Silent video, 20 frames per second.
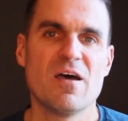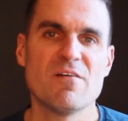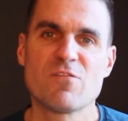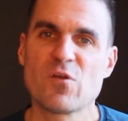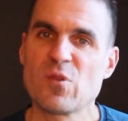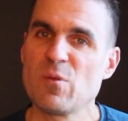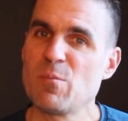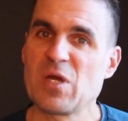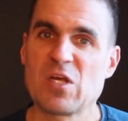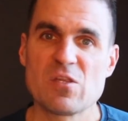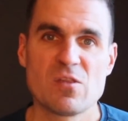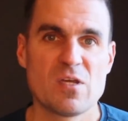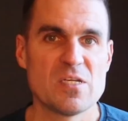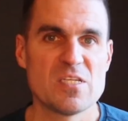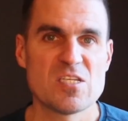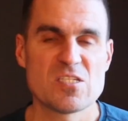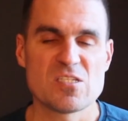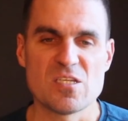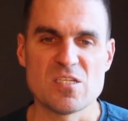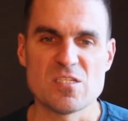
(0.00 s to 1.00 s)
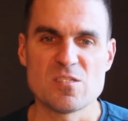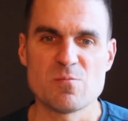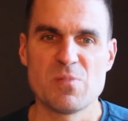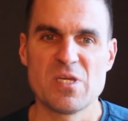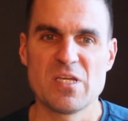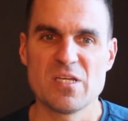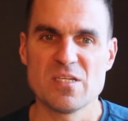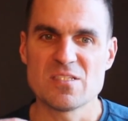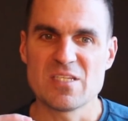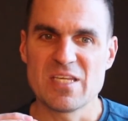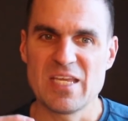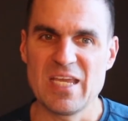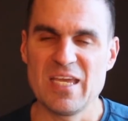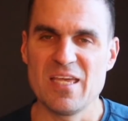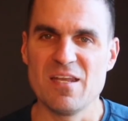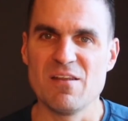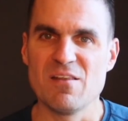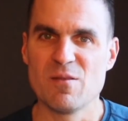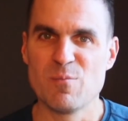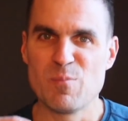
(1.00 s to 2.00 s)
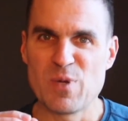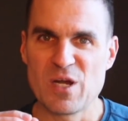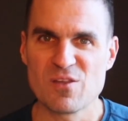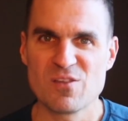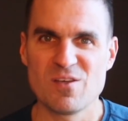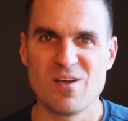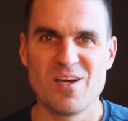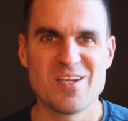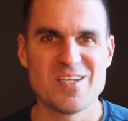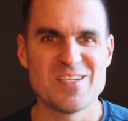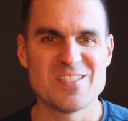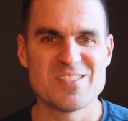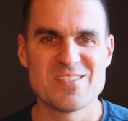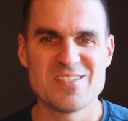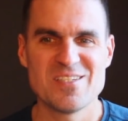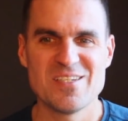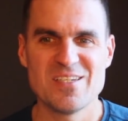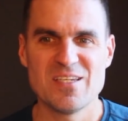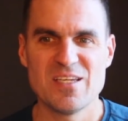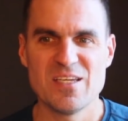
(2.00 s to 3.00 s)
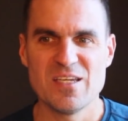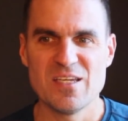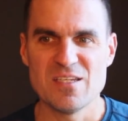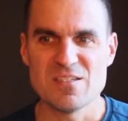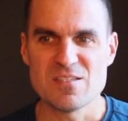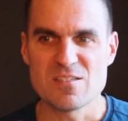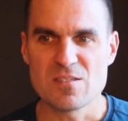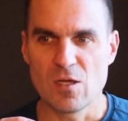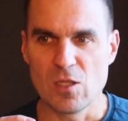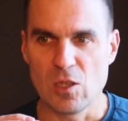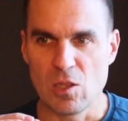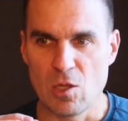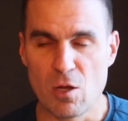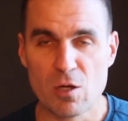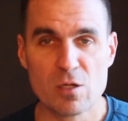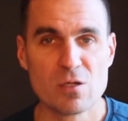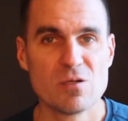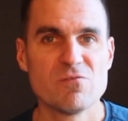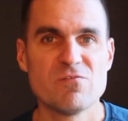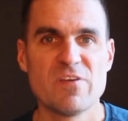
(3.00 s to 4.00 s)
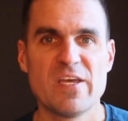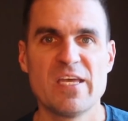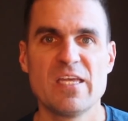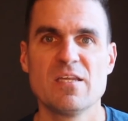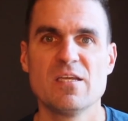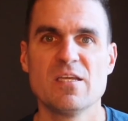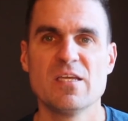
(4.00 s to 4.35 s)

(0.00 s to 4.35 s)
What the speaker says: for the marathon distance, because again, the marathon is a longer event.